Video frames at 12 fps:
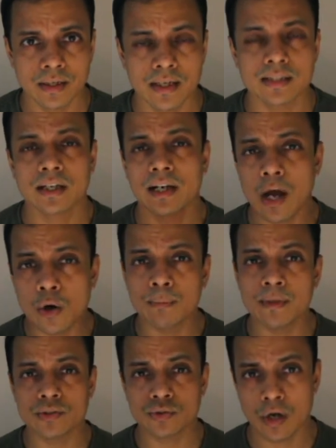It's a
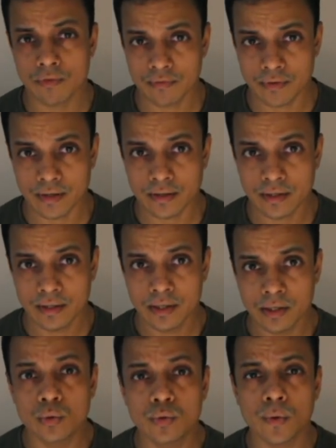cloud-based software
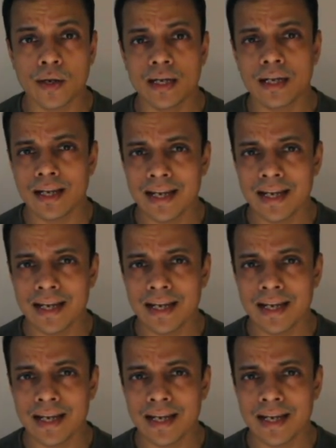to train